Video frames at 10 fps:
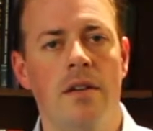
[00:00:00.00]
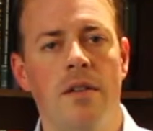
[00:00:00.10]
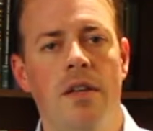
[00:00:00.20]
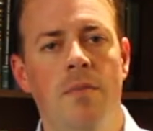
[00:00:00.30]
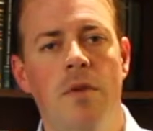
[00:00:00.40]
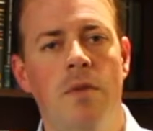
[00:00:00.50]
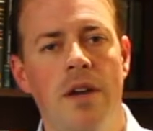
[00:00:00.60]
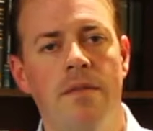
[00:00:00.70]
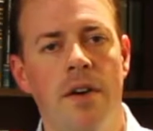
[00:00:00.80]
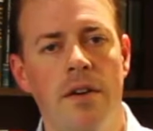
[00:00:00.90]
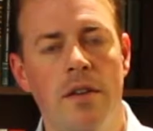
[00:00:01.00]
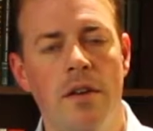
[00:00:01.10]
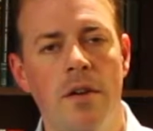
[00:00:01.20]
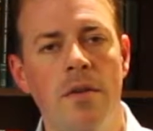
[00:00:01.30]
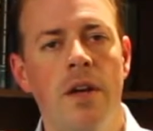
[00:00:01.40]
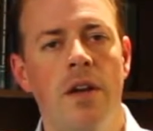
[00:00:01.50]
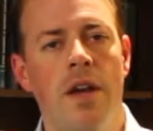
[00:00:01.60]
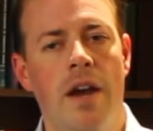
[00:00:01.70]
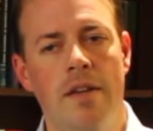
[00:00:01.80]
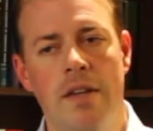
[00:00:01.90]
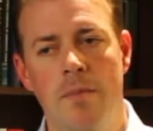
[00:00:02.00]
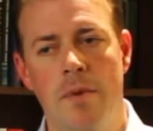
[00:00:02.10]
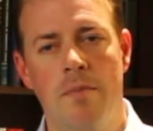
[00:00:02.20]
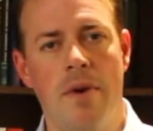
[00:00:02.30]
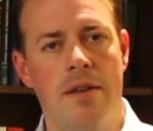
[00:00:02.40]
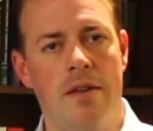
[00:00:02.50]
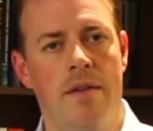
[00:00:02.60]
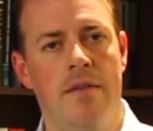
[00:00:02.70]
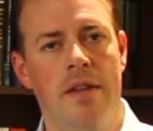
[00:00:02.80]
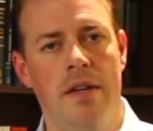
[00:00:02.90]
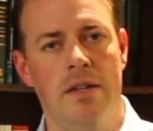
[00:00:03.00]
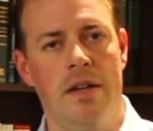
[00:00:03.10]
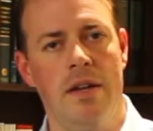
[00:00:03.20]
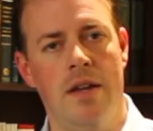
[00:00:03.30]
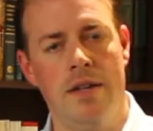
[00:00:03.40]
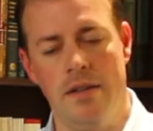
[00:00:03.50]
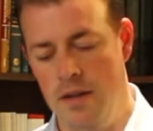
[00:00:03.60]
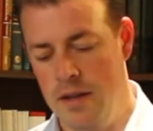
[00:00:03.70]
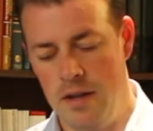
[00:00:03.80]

Keep the weight very low. You have to keep in mind that everything is connected.